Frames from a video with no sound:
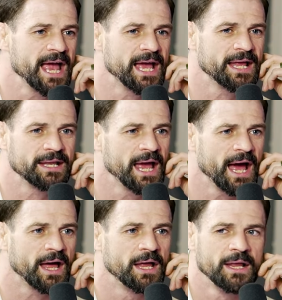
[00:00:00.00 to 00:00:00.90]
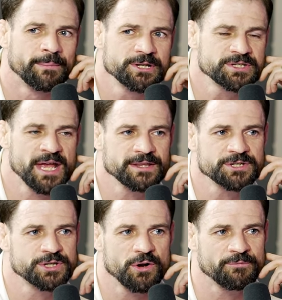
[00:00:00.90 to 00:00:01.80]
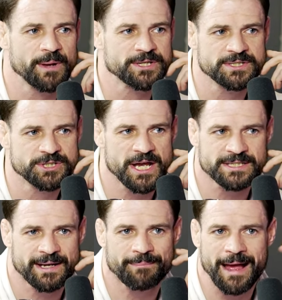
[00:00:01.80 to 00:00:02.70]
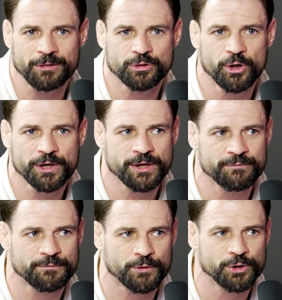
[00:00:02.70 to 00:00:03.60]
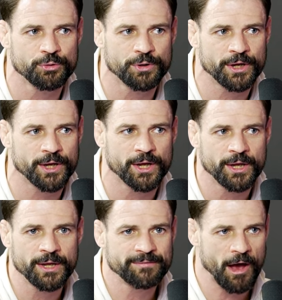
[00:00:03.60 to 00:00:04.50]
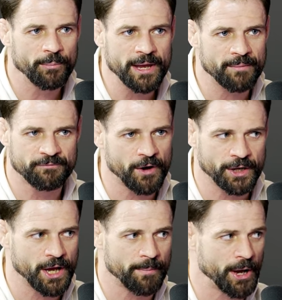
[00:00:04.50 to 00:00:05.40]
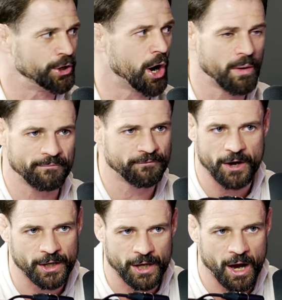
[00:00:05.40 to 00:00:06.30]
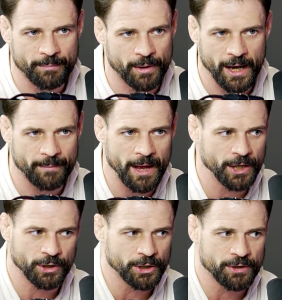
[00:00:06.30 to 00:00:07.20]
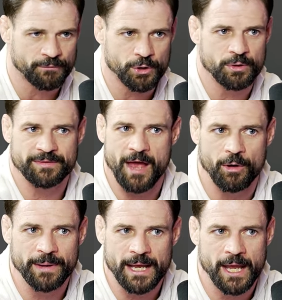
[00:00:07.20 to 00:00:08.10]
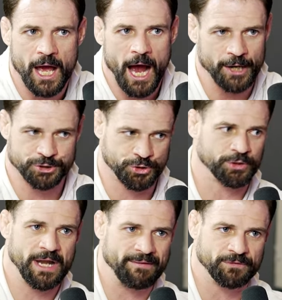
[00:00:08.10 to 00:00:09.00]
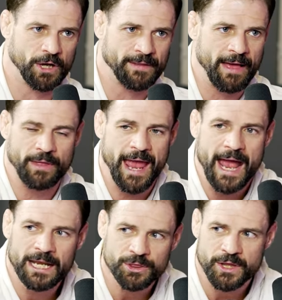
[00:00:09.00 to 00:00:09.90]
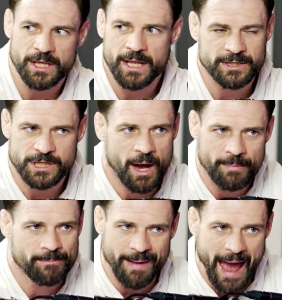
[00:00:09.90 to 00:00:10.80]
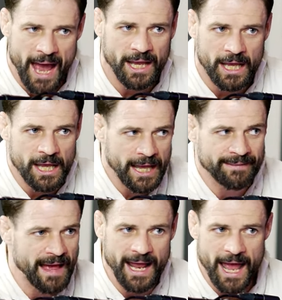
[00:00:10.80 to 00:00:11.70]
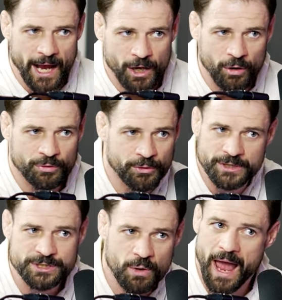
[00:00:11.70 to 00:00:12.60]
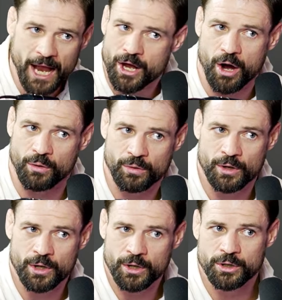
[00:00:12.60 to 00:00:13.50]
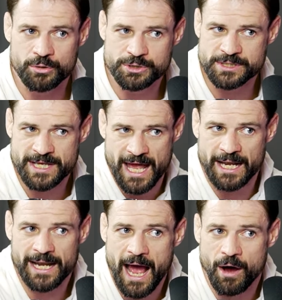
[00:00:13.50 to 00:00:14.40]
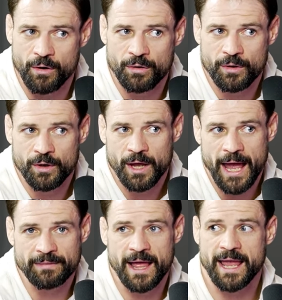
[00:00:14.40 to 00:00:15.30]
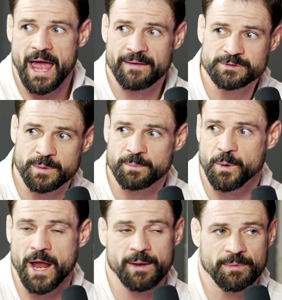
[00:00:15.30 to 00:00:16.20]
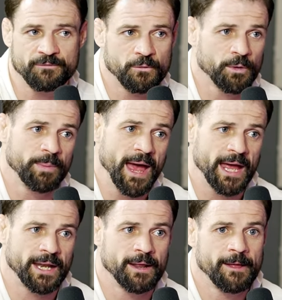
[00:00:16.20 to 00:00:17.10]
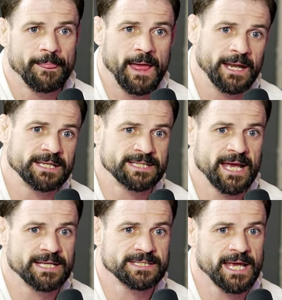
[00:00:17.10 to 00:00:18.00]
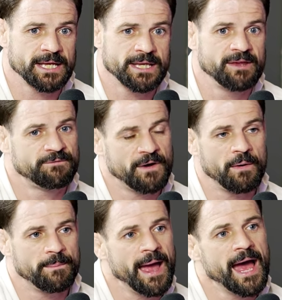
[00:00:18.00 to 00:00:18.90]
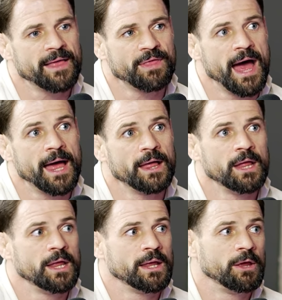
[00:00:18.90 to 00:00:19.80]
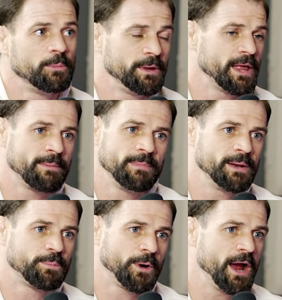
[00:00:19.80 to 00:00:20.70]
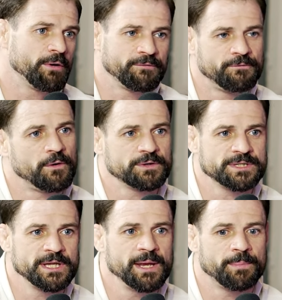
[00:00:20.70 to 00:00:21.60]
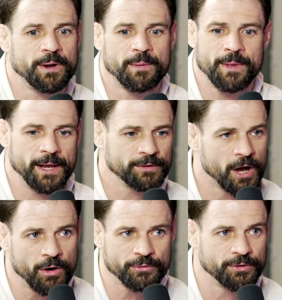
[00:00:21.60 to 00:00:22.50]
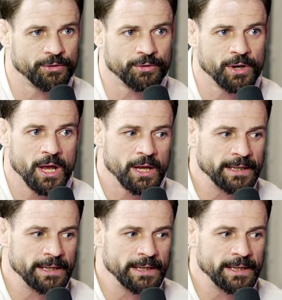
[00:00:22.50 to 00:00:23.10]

say right. it. Yeah. Let me just get this shit off my yeah. chest. Like, I'm not looking for you to tell me I'm fucking up. I know I'm fucking up. Like, I'm not right. looking for you to tell me I shouldn't have done that. Like, anything that's coming back in that echo, there is no echo. Yeah. You just get I'm it already out. Saying it. And like, like Ev's been praying God. before bed, and he says like he felt bad that he'll be like mid prayer and fall asleep. And I'm like, no, dude.